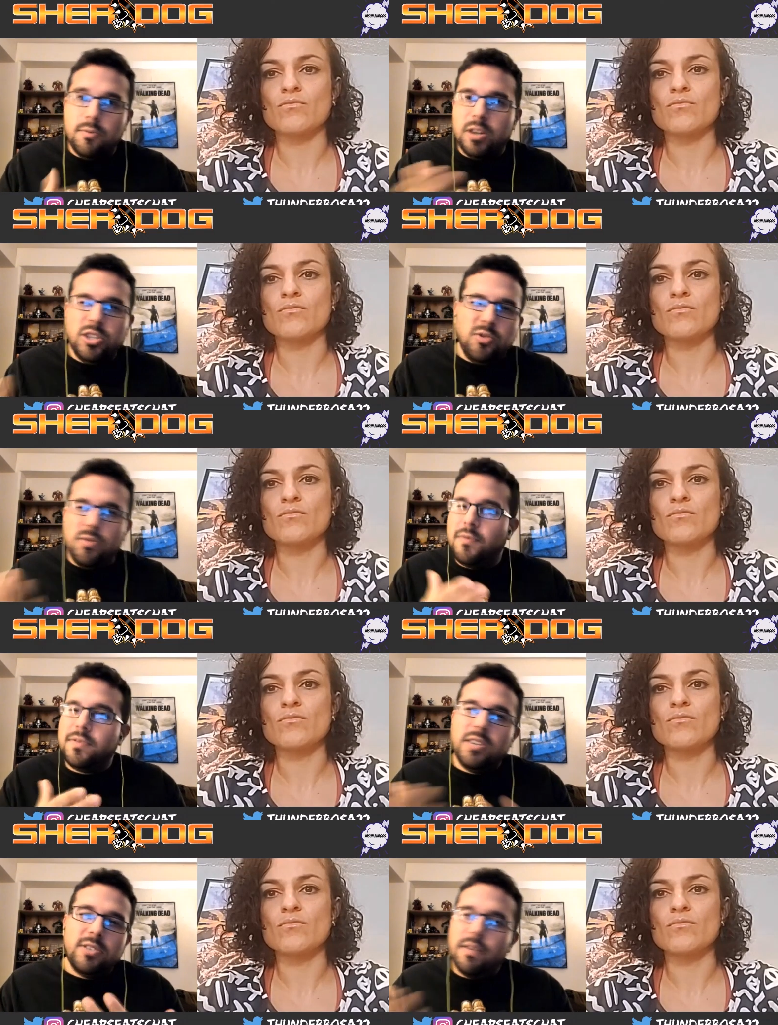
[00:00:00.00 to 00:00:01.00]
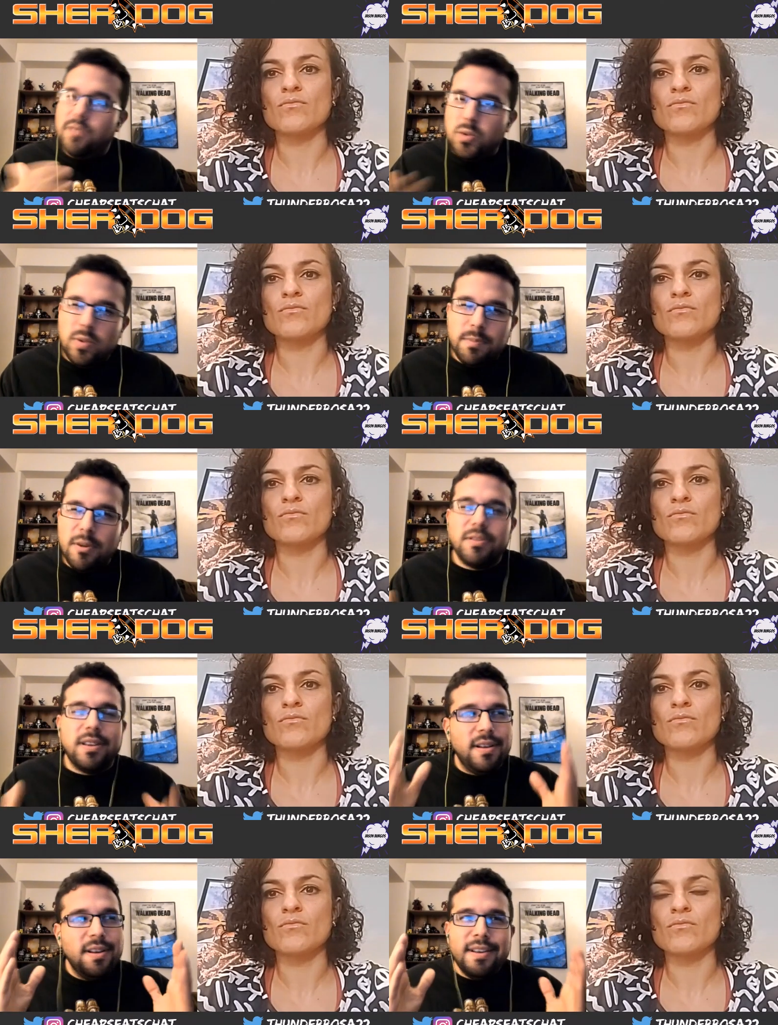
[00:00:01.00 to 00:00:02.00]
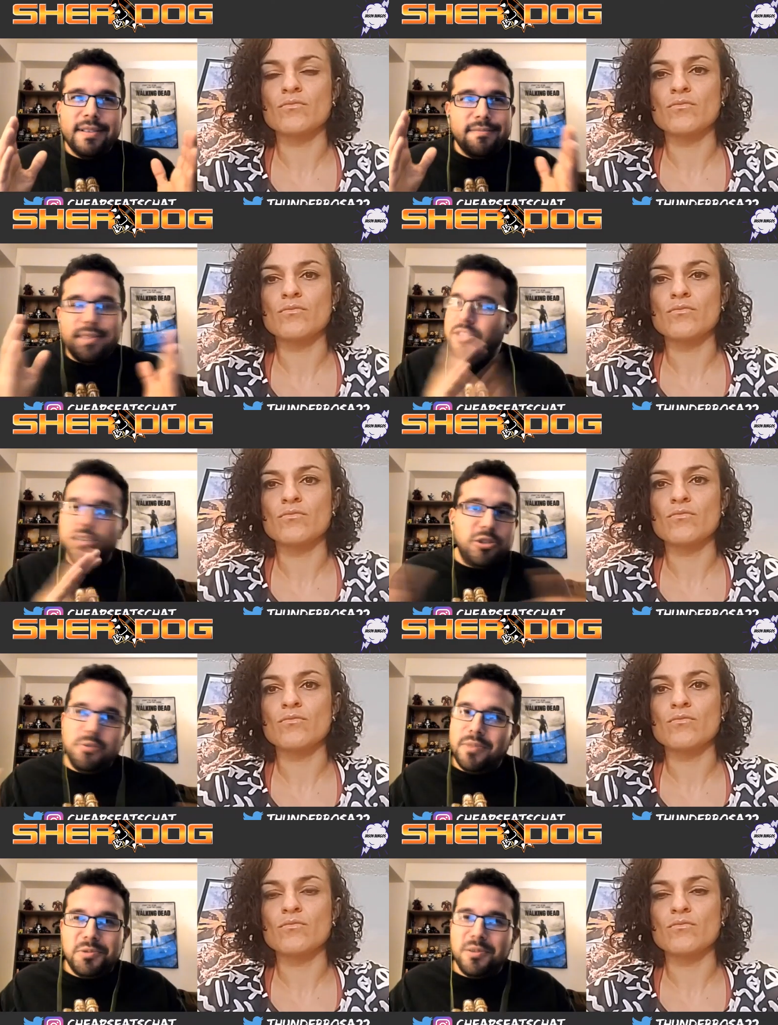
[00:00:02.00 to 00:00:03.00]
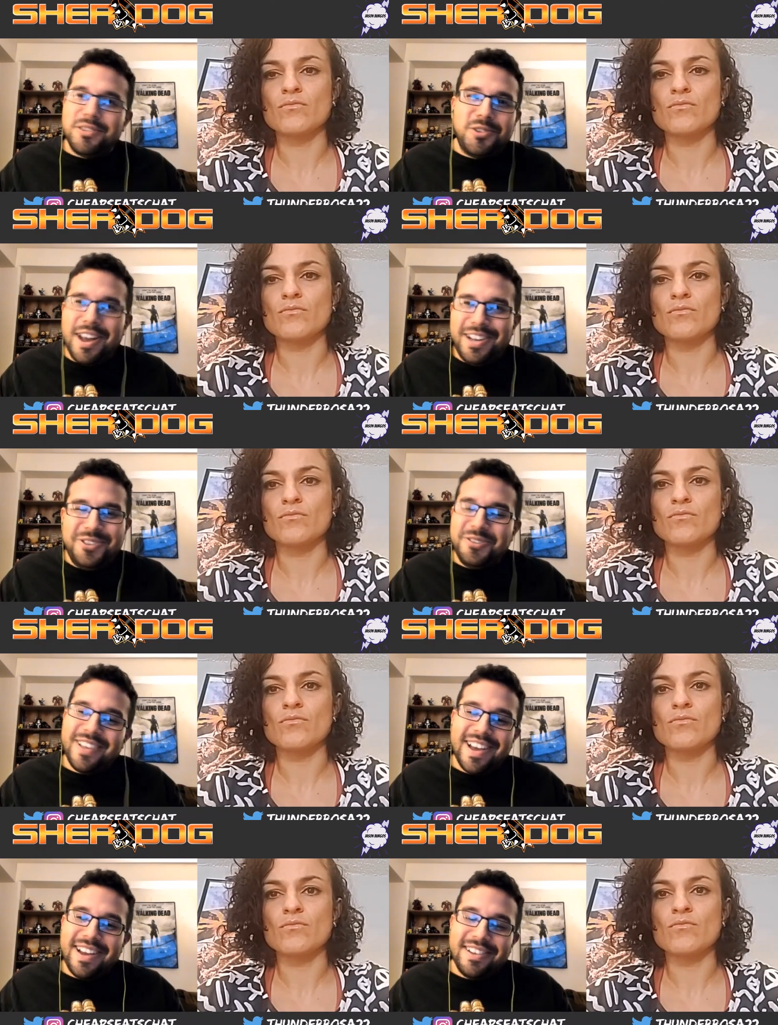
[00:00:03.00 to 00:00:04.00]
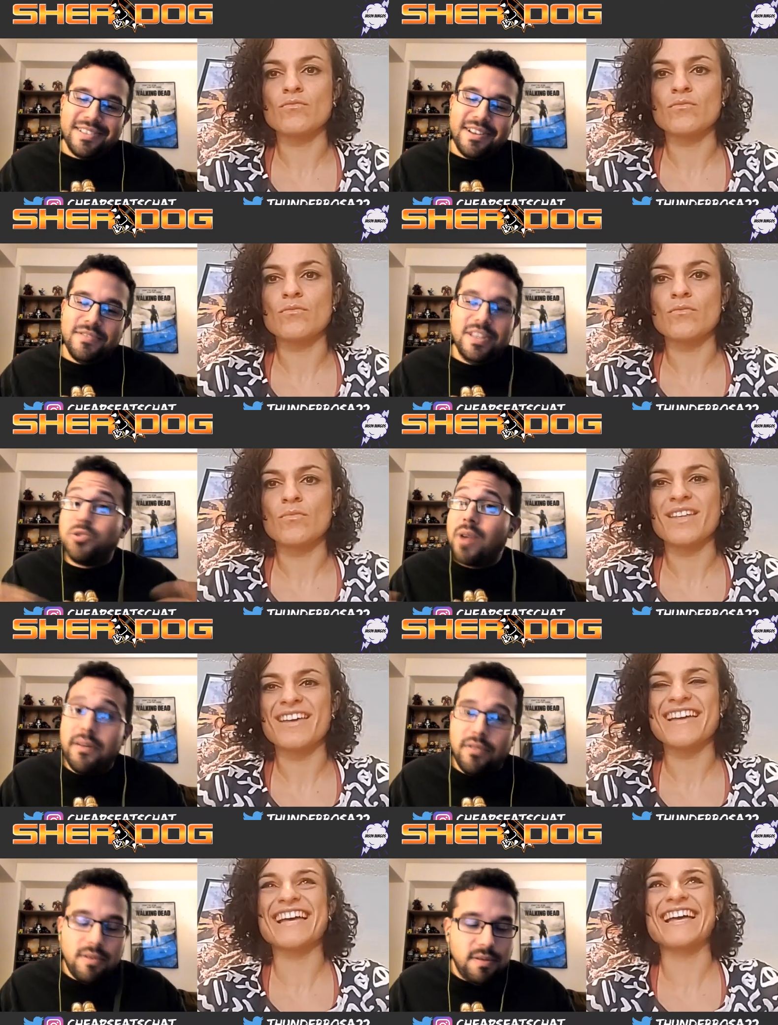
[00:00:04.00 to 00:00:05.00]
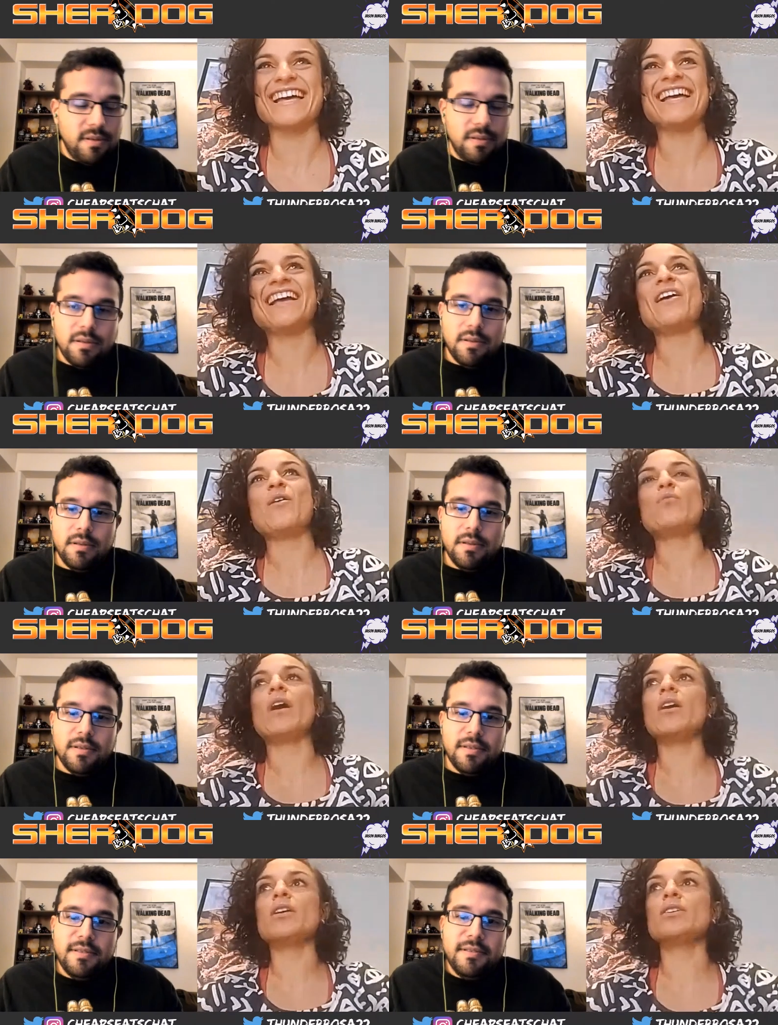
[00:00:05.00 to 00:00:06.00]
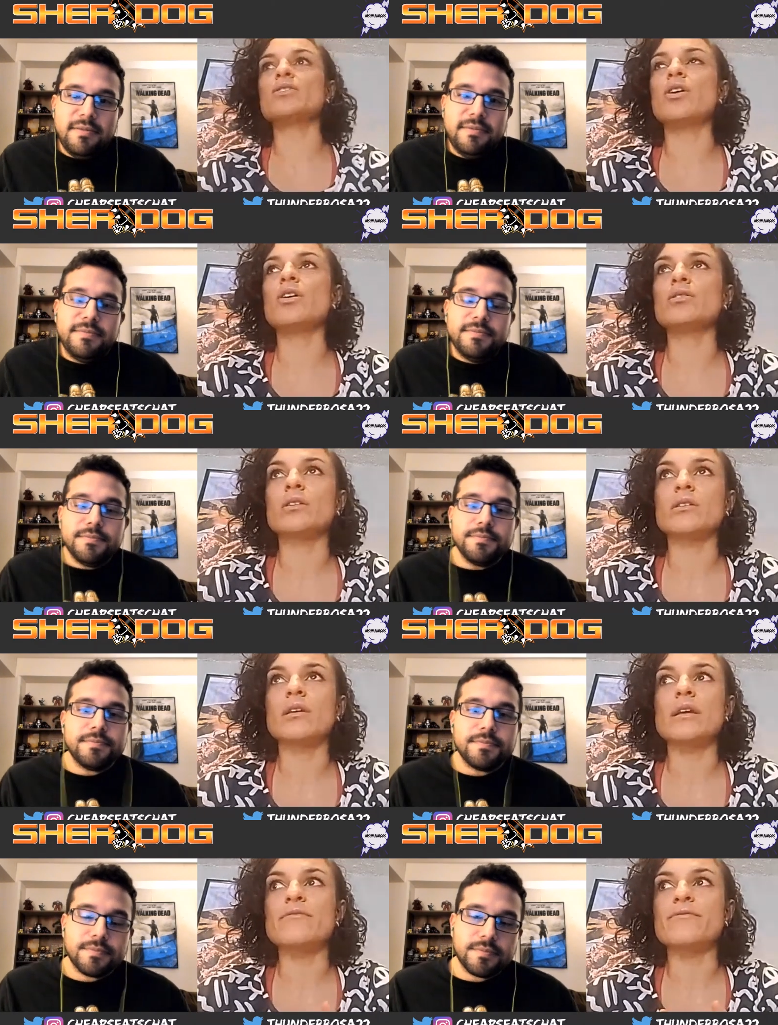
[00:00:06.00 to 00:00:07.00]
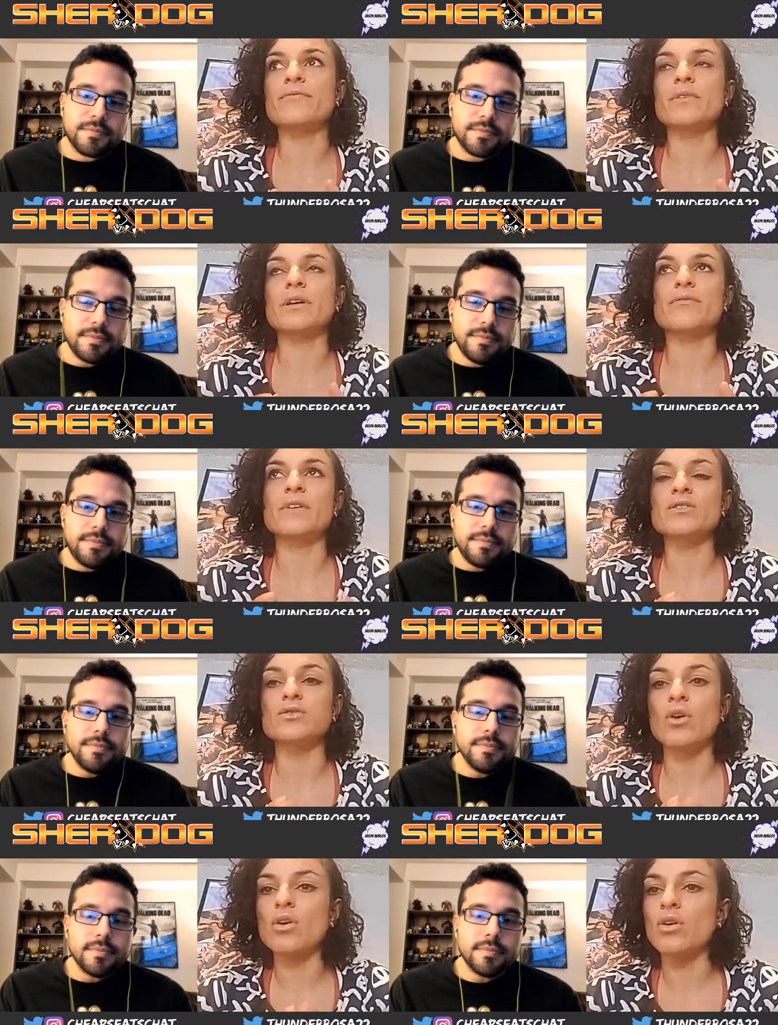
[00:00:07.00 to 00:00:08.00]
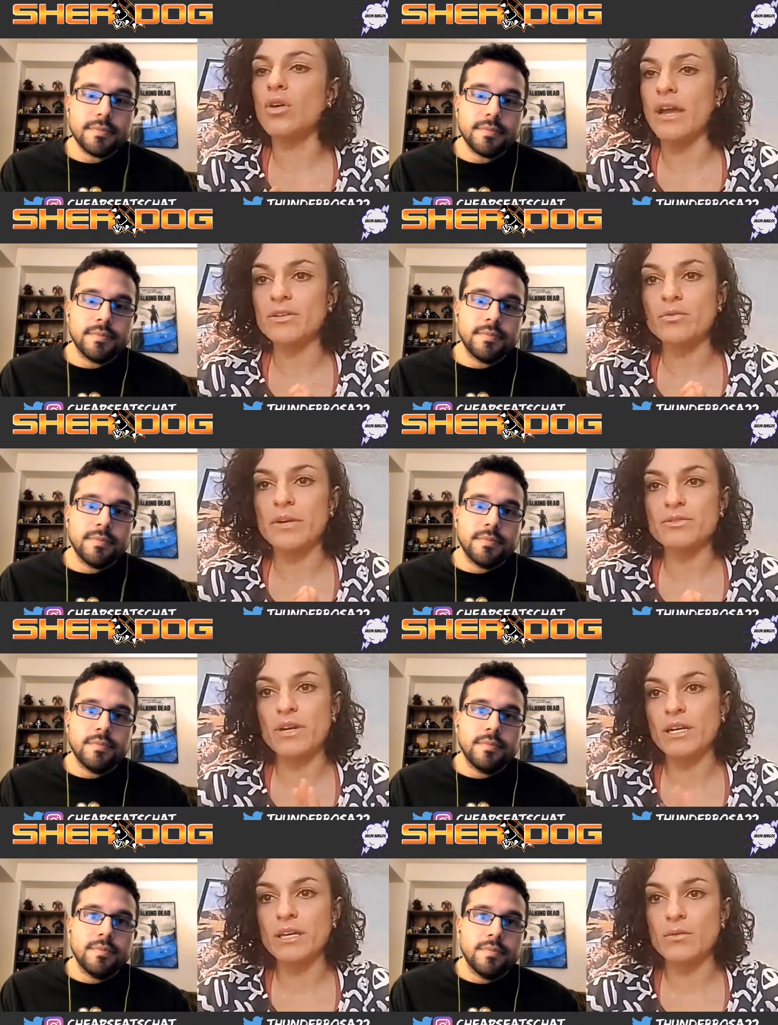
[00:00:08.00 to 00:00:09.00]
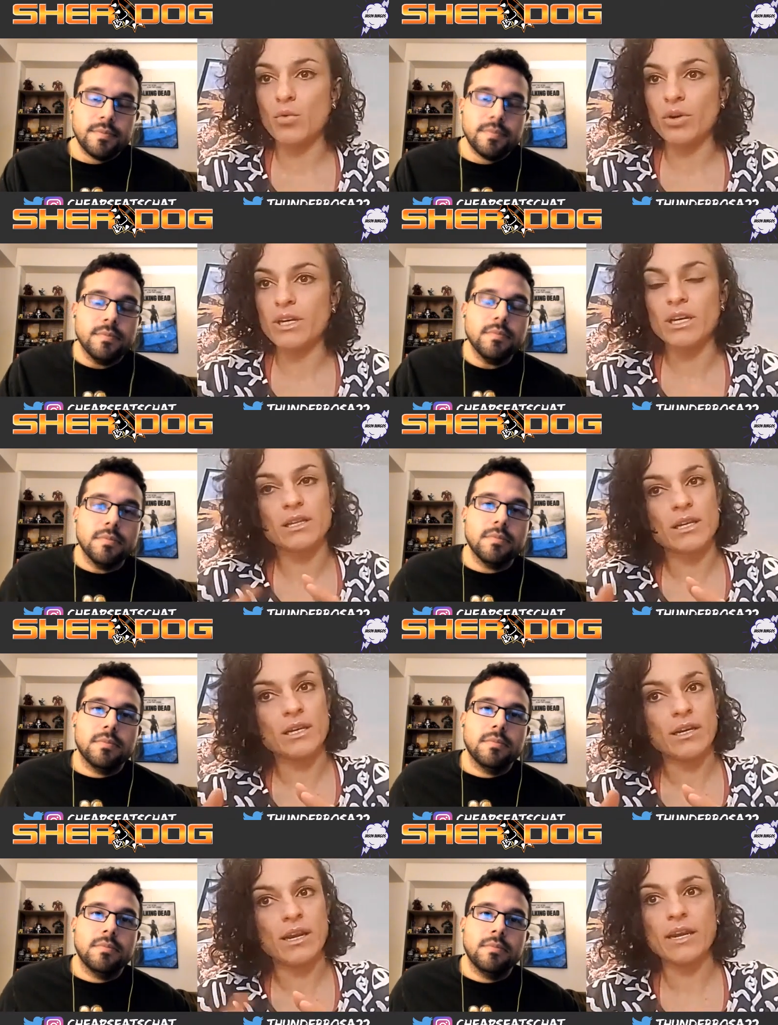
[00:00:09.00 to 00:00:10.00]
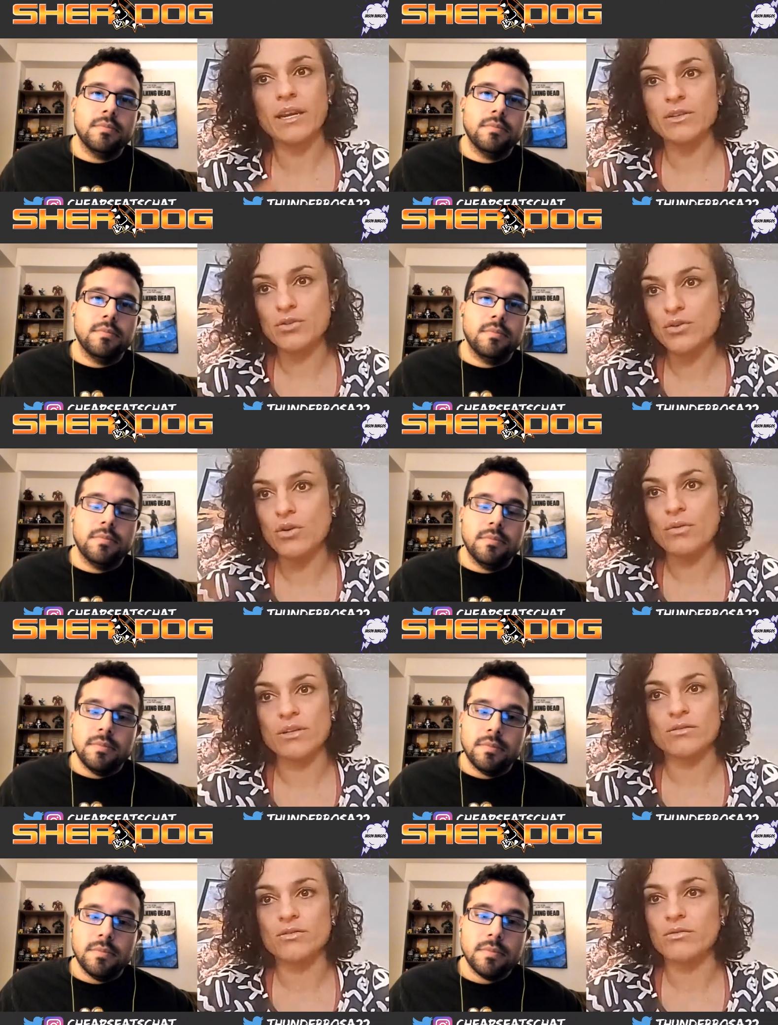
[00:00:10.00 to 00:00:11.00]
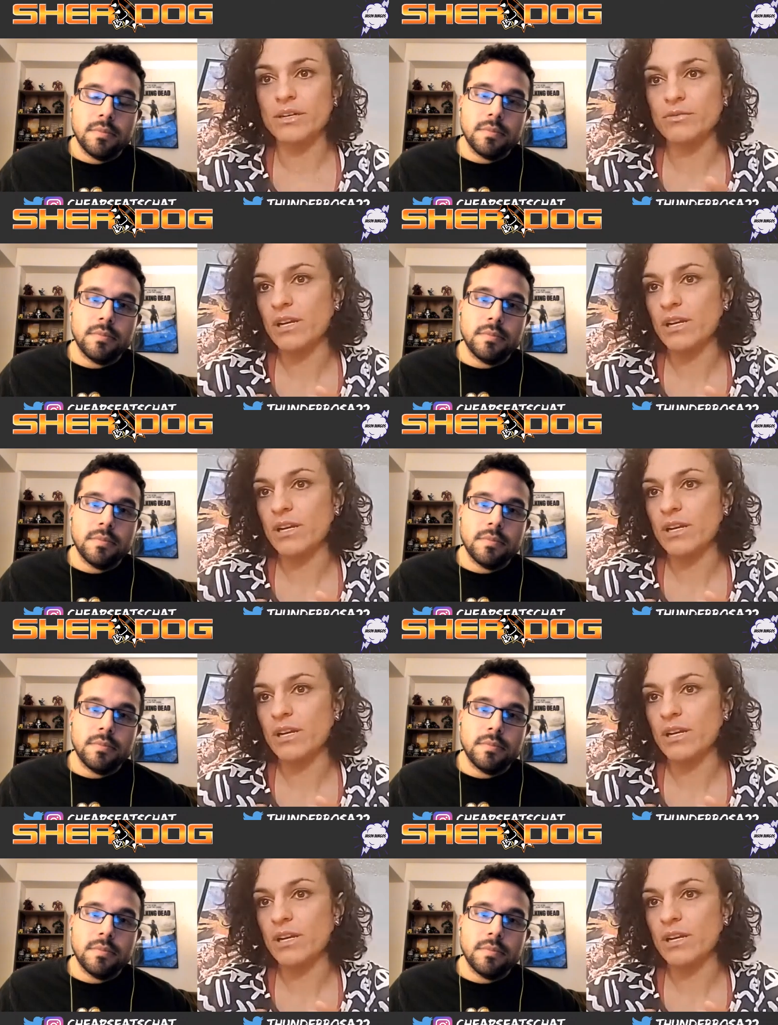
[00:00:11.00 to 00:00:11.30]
Speaker 1: of. Could you see yourself doing both? Or it's just too much work to try to do all that kind of stuff and the travel.
Speaker 2: You know, if. If it's local, I do my training in the morning, and then at night I just go and do like ring